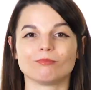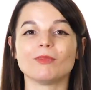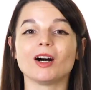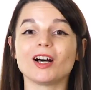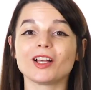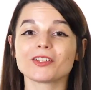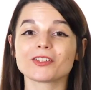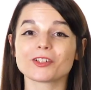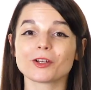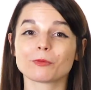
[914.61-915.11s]

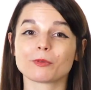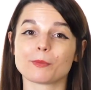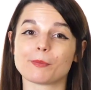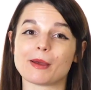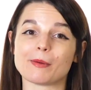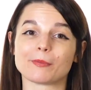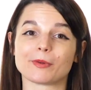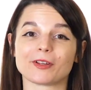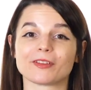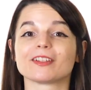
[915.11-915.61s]
Also
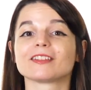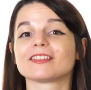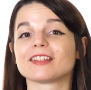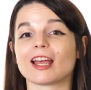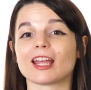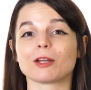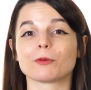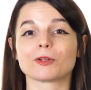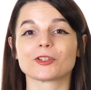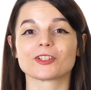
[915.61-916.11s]
remember that
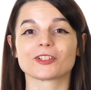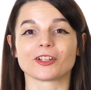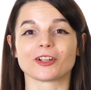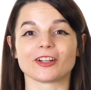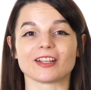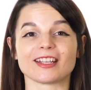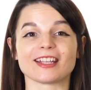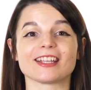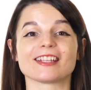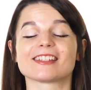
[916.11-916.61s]
language
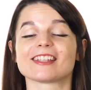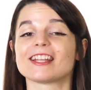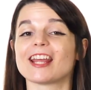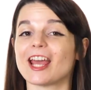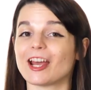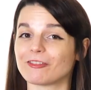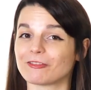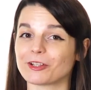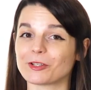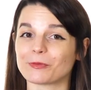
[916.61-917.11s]
learning is in
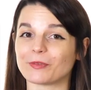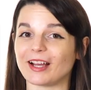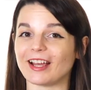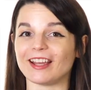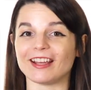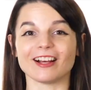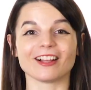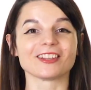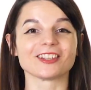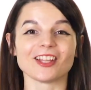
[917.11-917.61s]
every
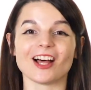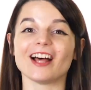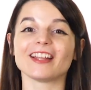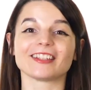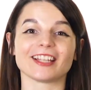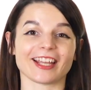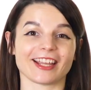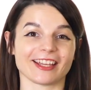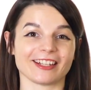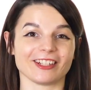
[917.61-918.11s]
way a lot
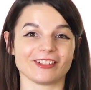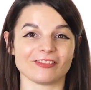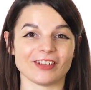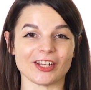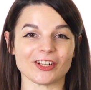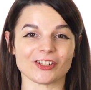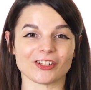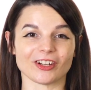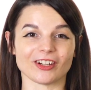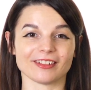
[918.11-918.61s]
like an
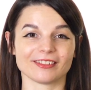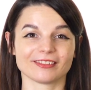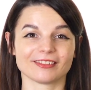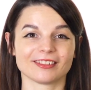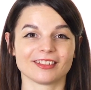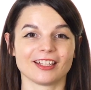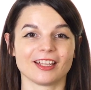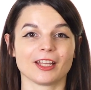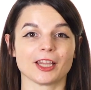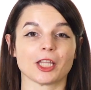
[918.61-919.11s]
adventure.
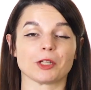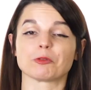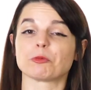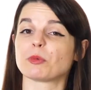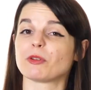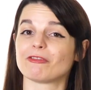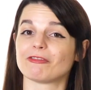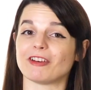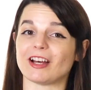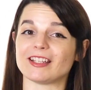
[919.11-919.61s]
There will
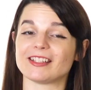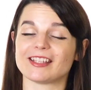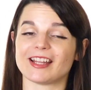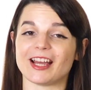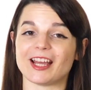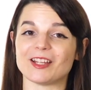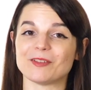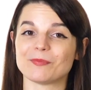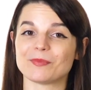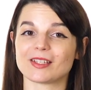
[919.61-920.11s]
be fun
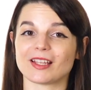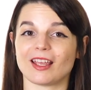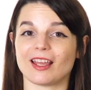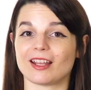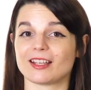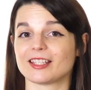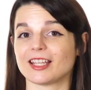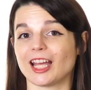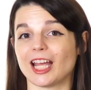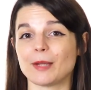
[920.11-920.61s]
times
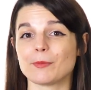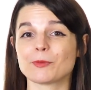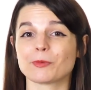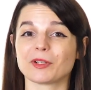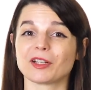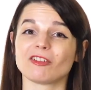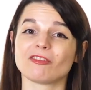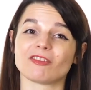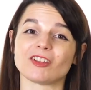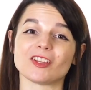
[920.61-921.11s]
and times
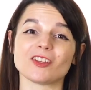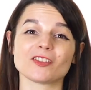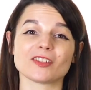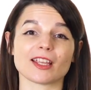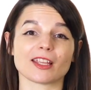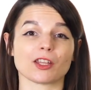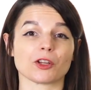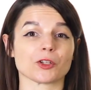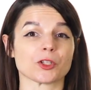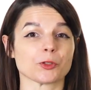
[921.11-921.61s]
when it feels
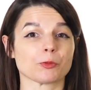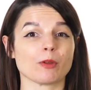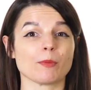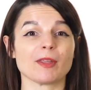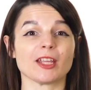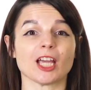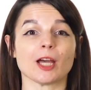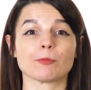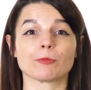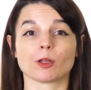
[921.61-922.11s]
like you're
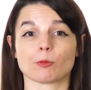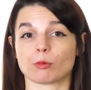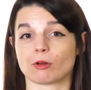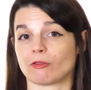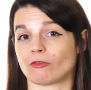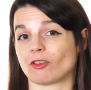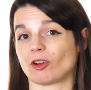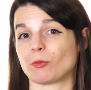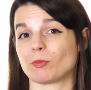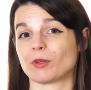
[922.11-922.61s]
swimming up the
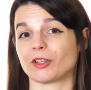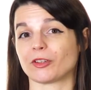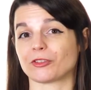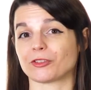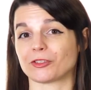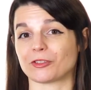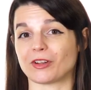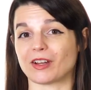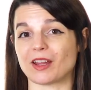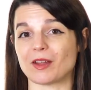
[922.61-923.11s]
proverbial
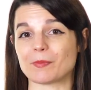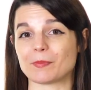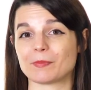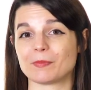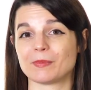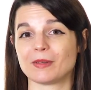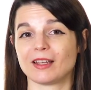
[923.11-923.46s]
stream.